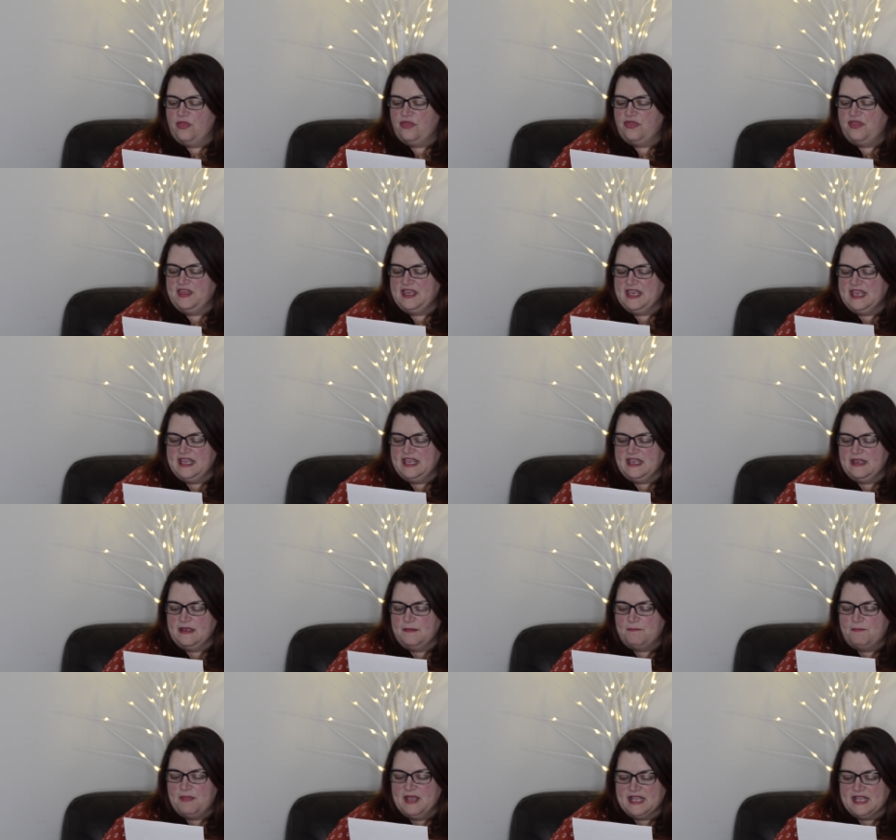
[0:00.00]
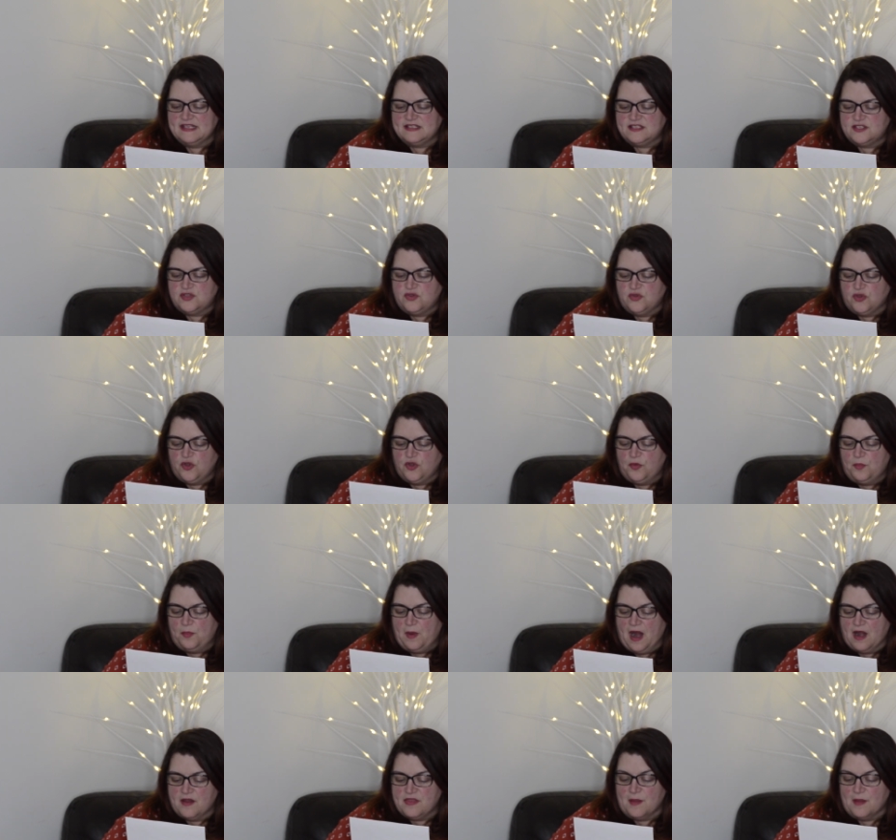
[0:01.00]
the biggest group
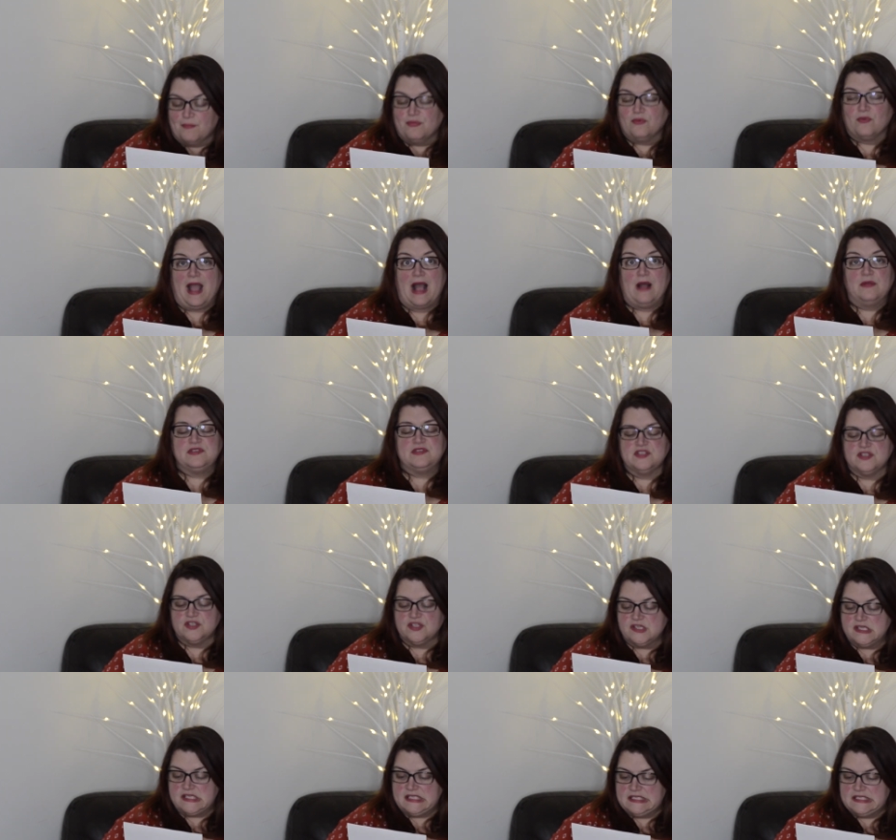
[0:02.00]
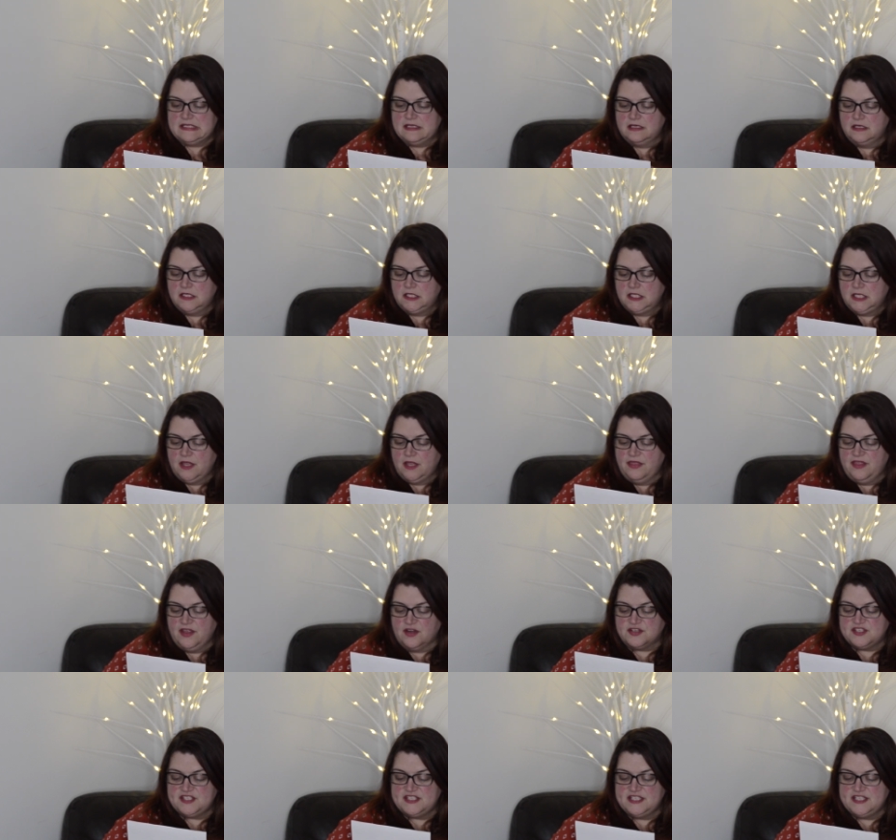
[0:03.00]
are the browsers.
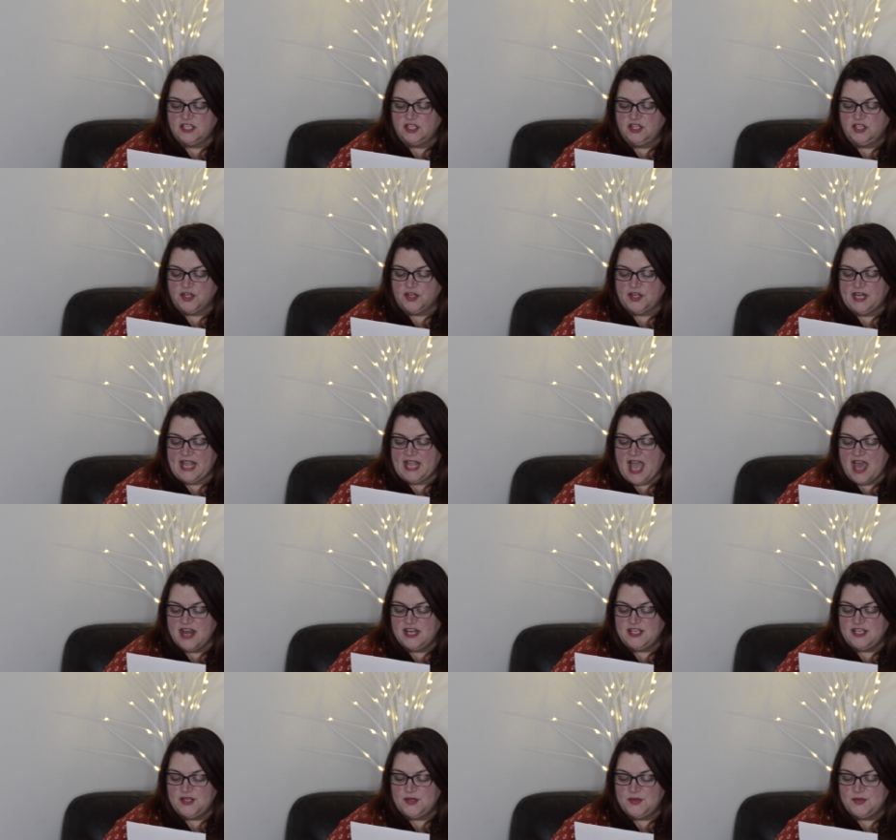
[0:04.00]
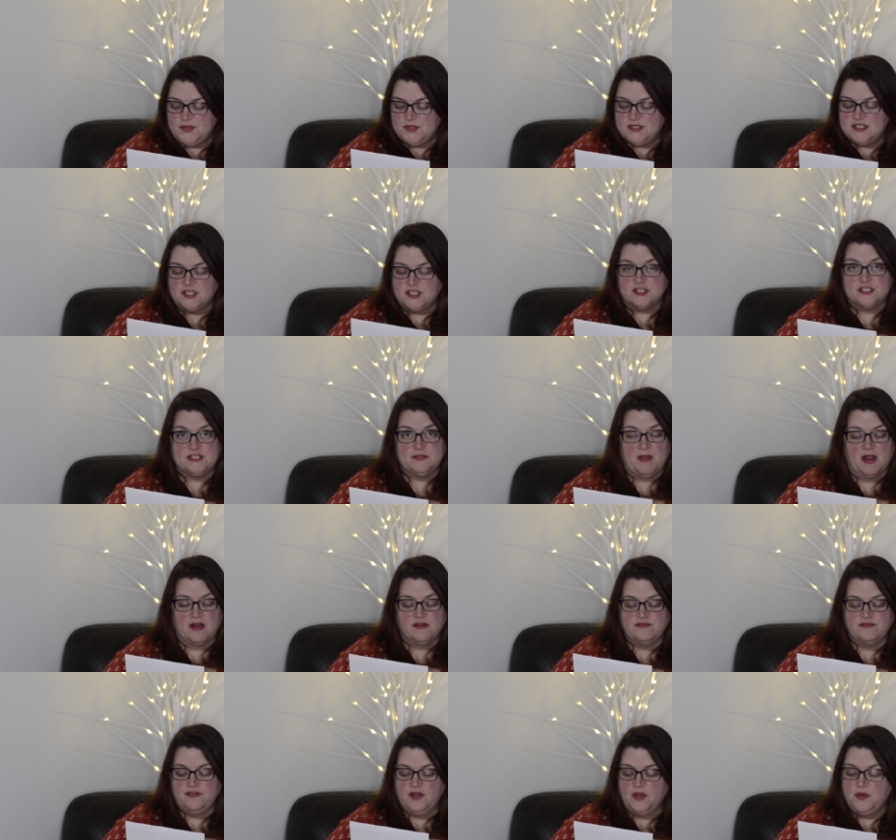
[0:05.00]
They're still learning how to use their
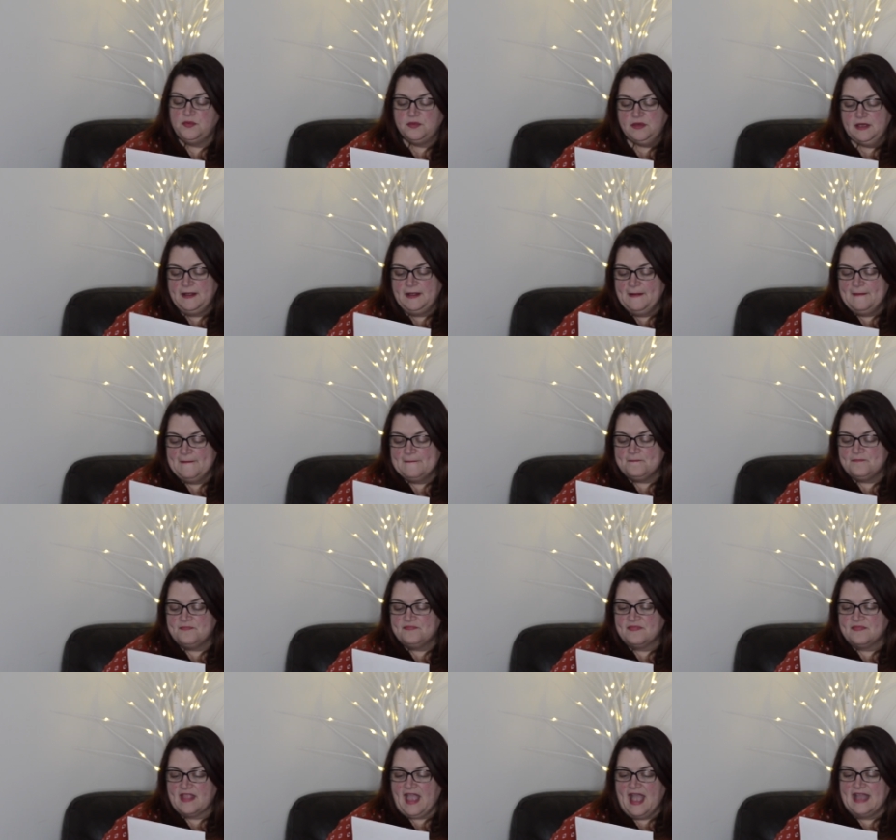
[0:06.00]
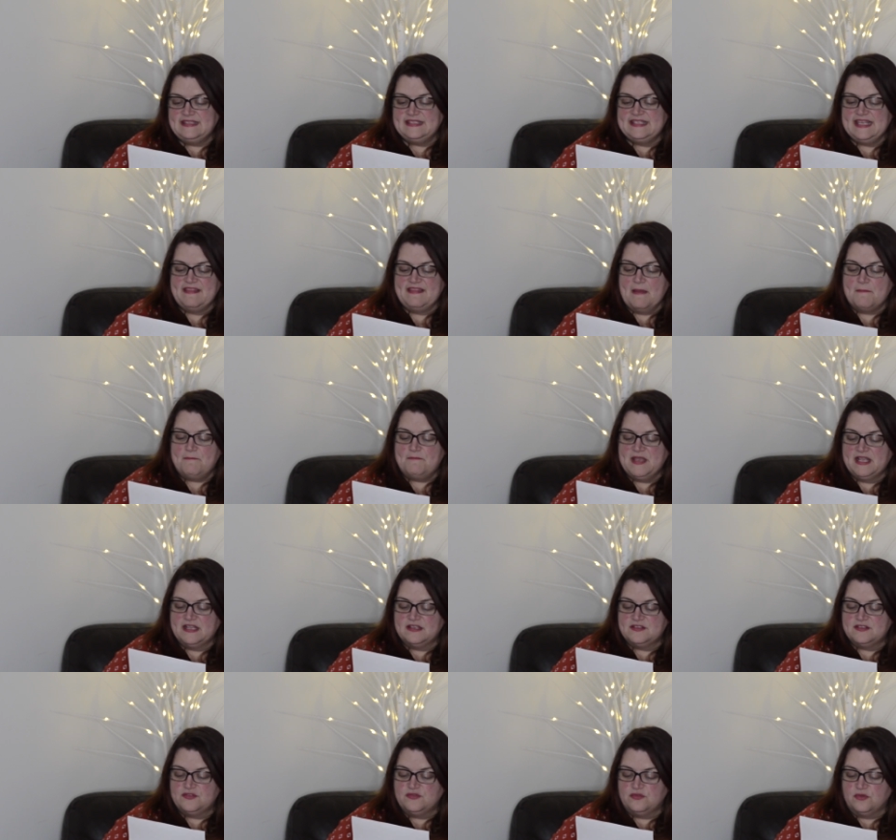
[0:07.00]
smartphone. I'd say that
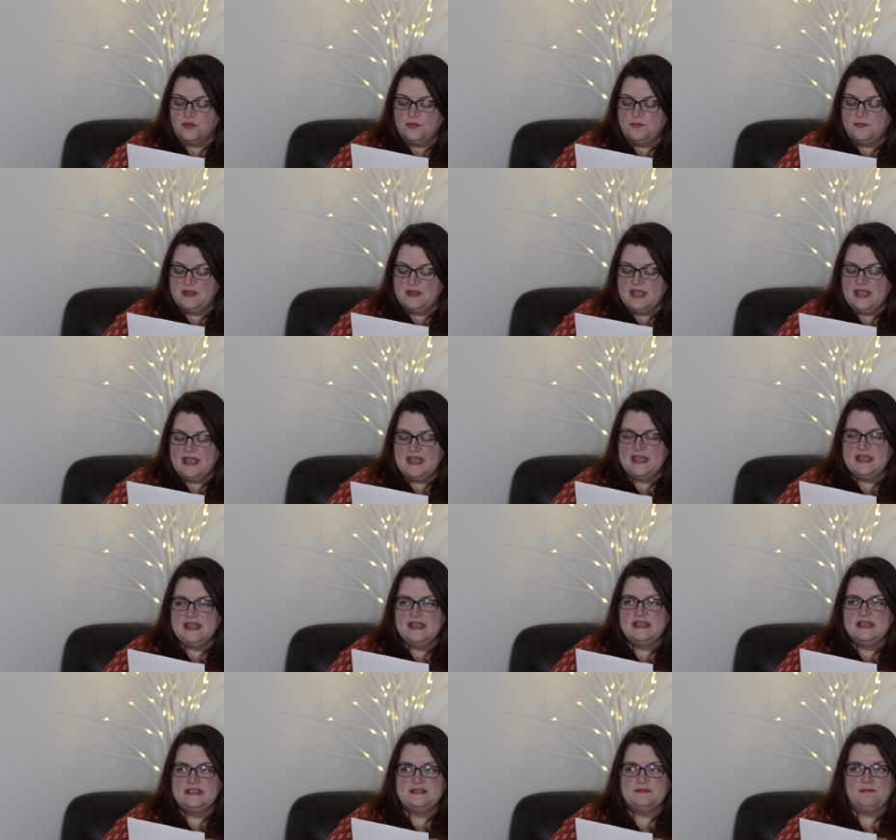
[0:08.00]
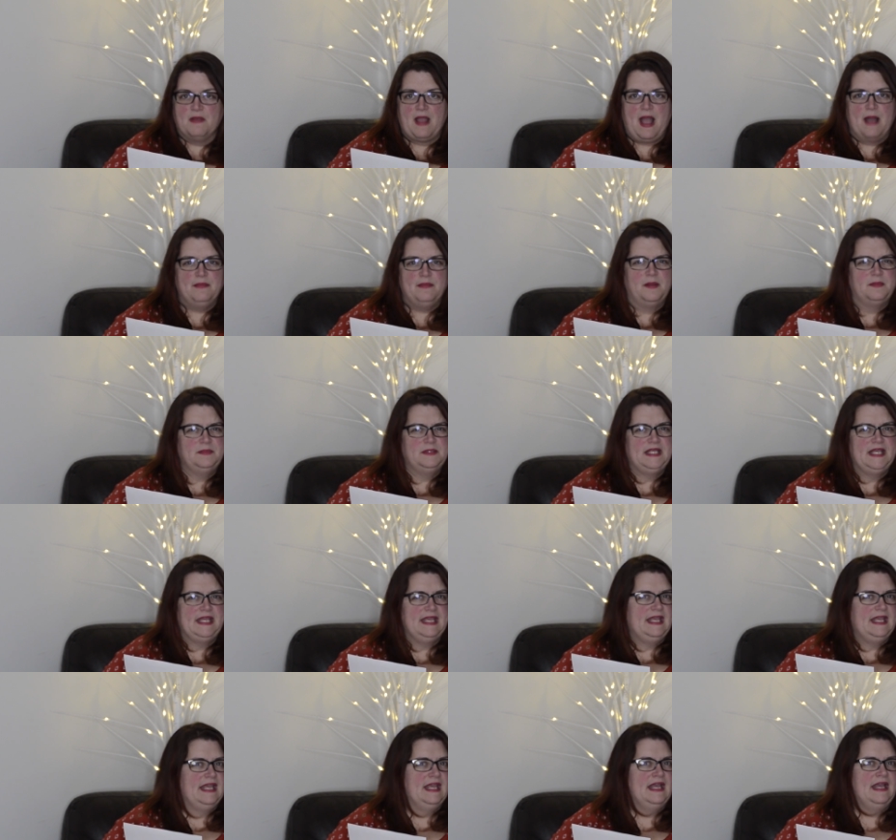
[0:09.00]
biggest group is
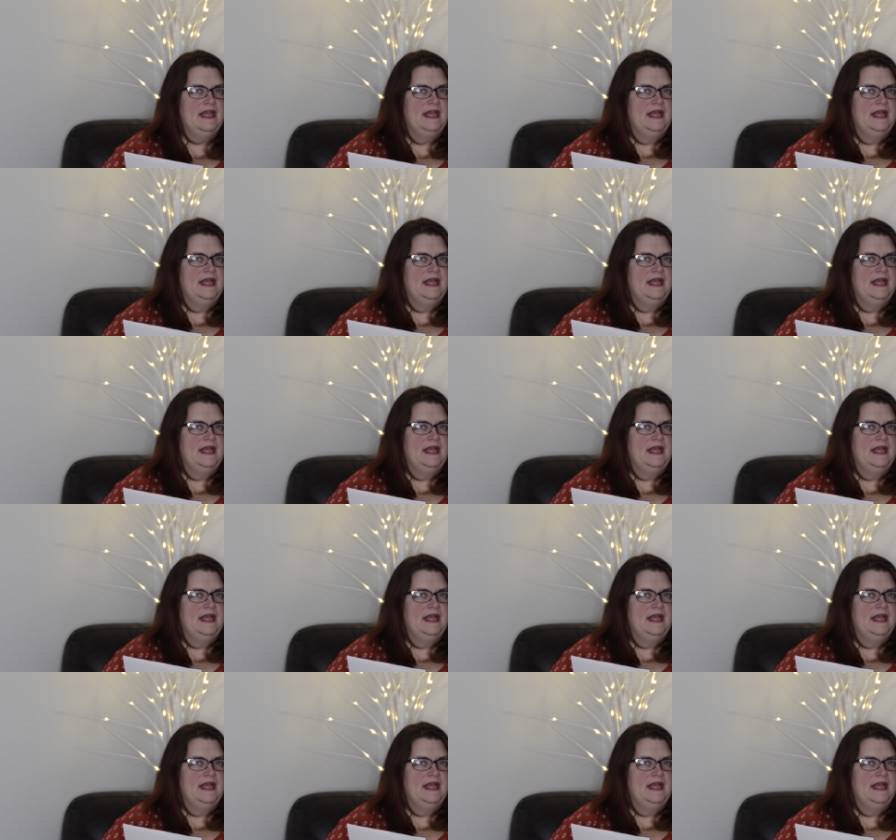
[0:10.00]
probably